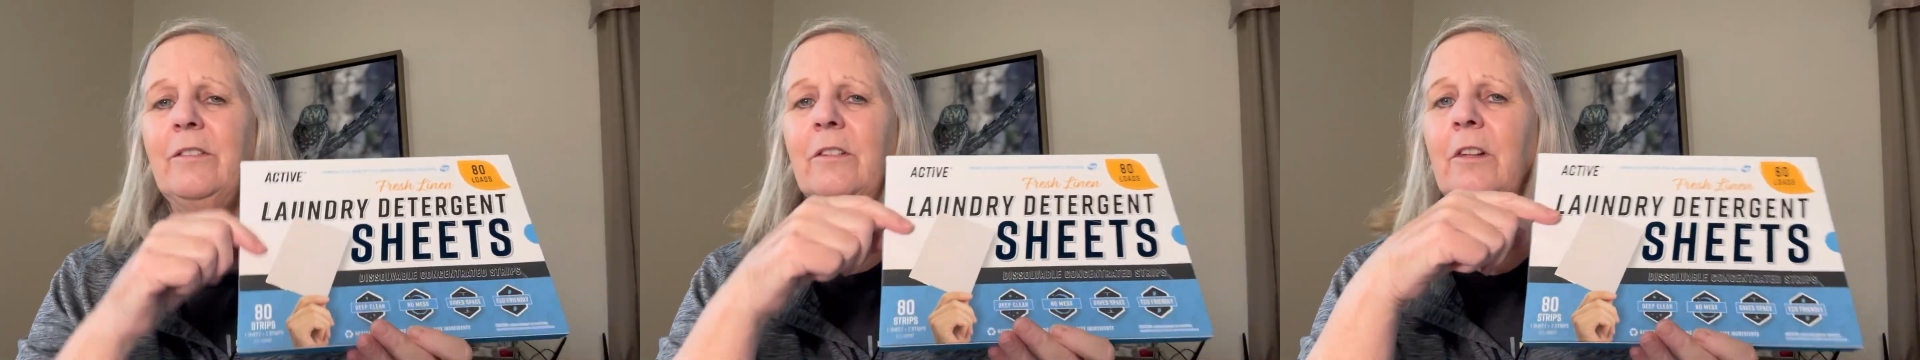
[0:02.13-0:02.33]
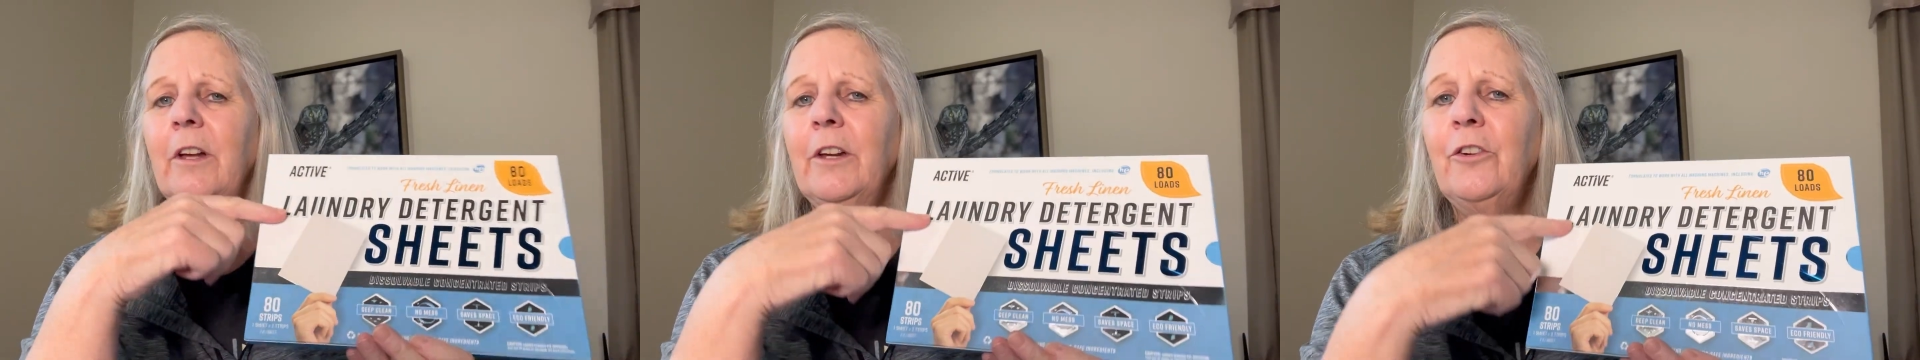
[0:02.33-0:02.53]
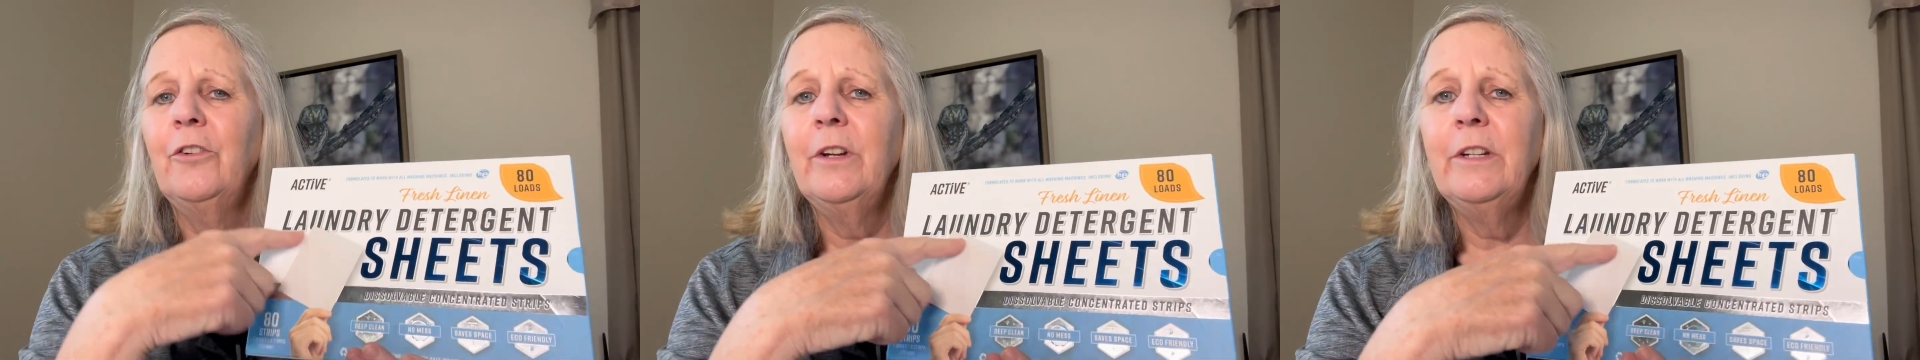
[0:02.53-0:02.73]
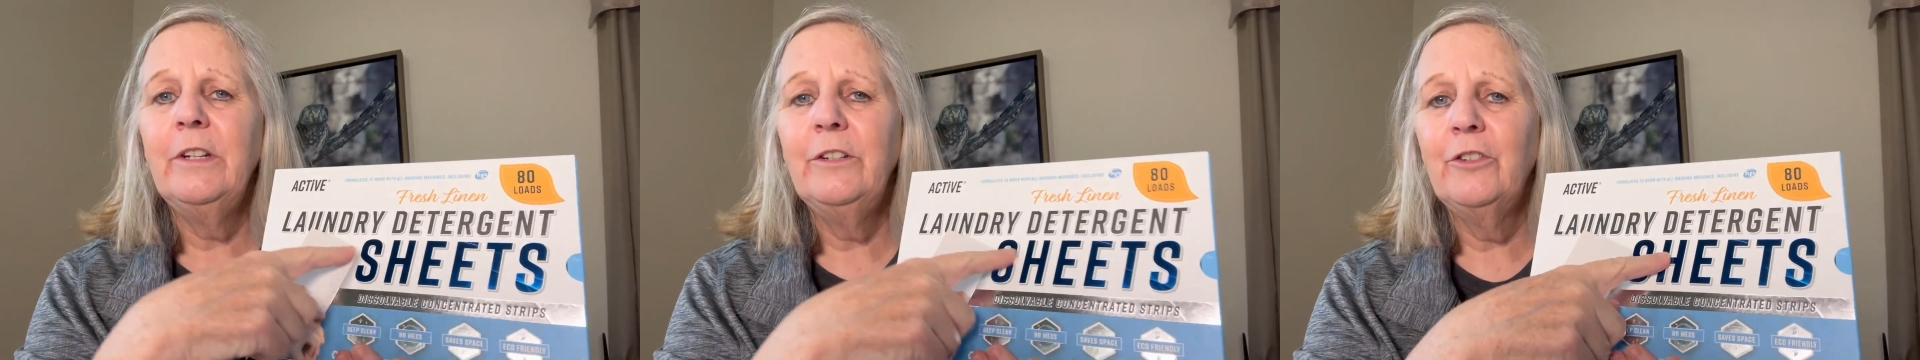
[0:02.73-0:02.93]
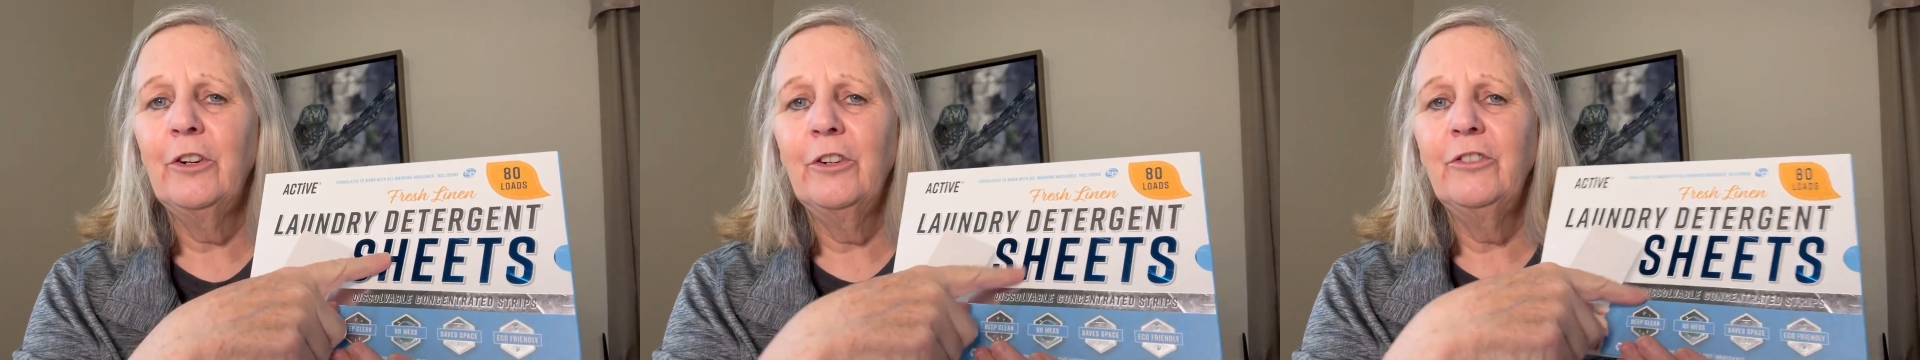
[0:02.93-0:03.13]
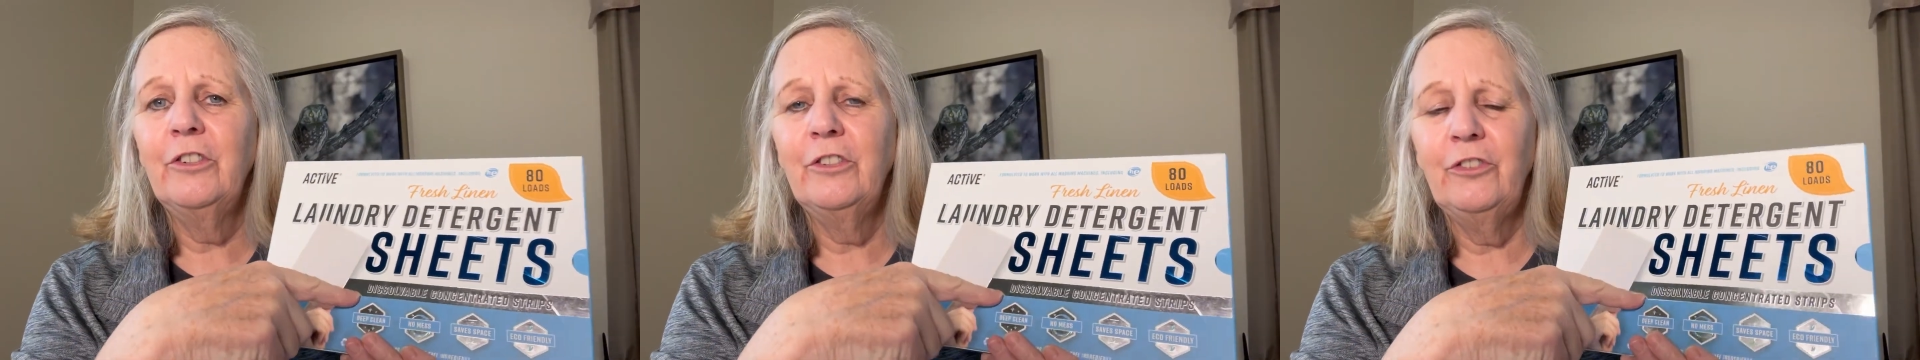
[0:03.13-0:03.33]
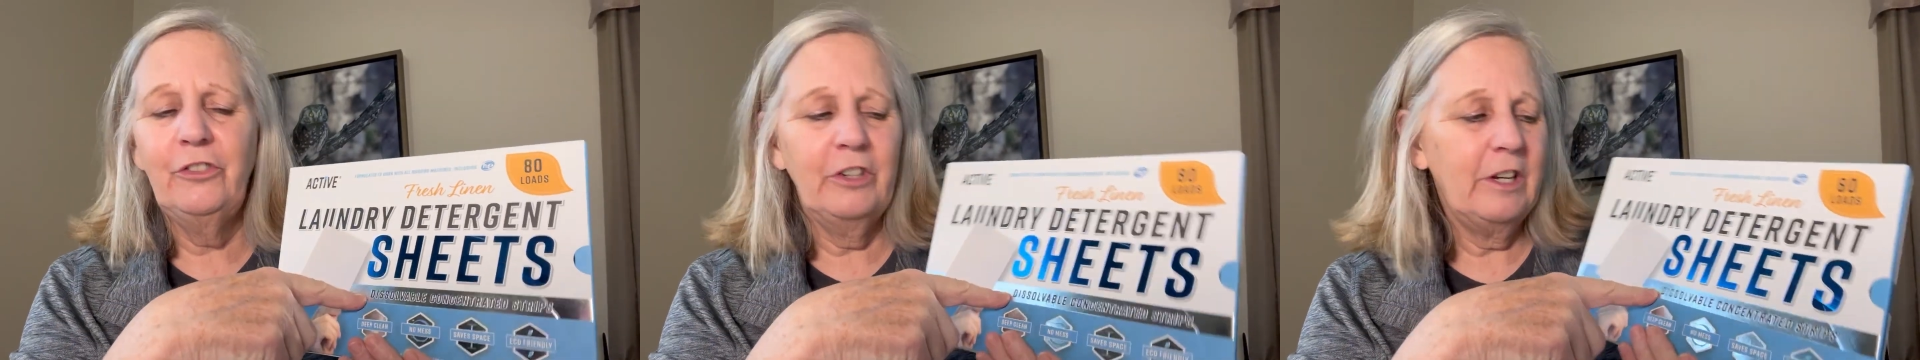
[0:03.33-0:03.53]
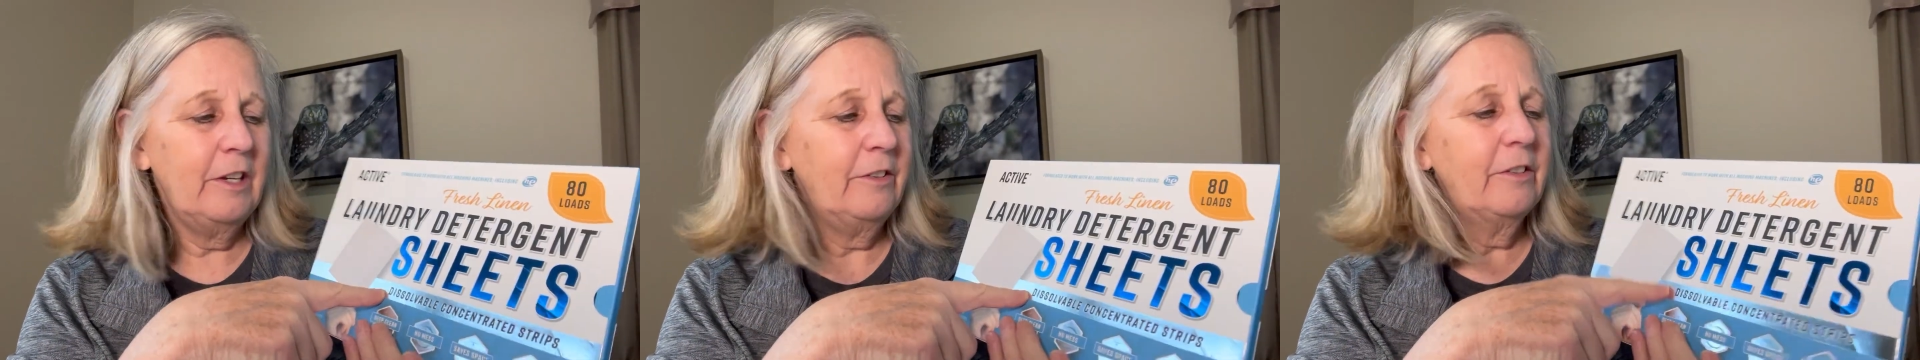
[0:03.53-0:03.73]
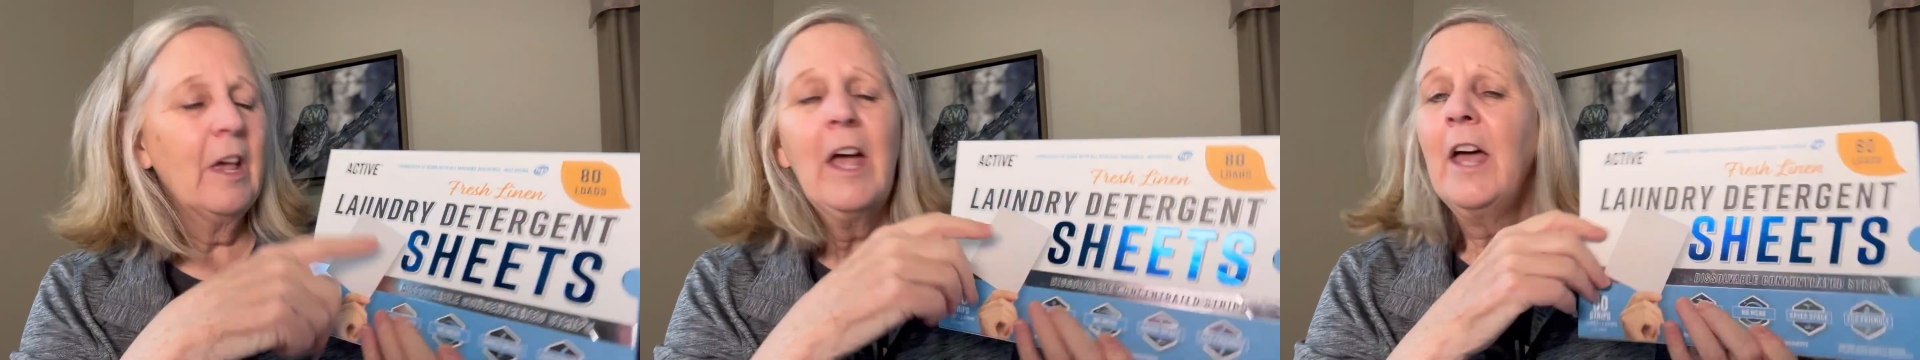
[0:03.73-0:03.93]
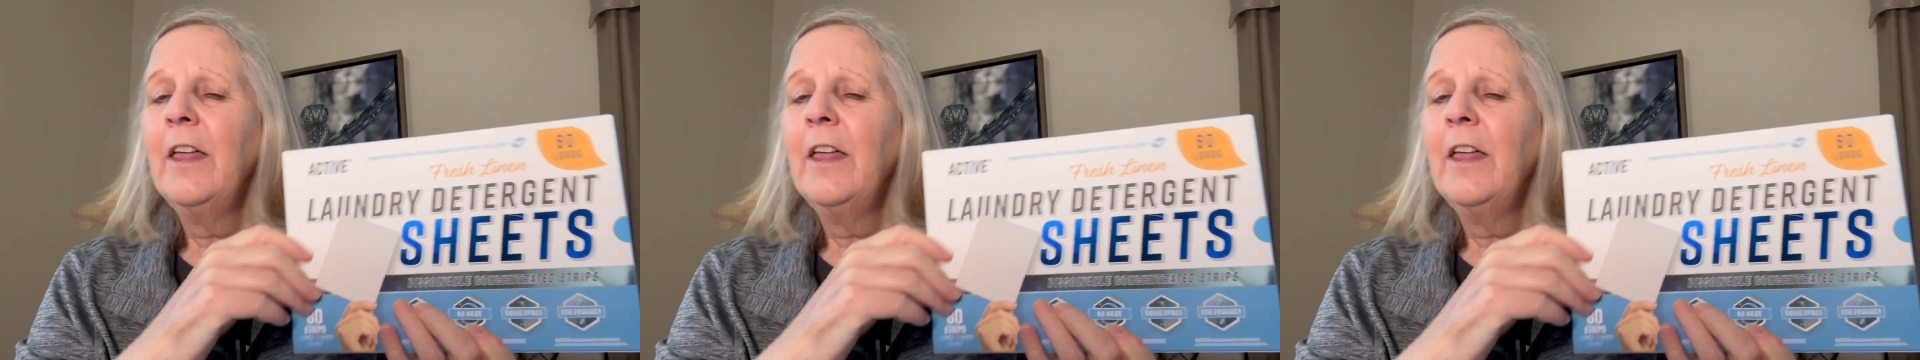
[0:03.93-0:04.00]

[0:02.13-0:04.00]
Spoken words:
laundry detergent sheets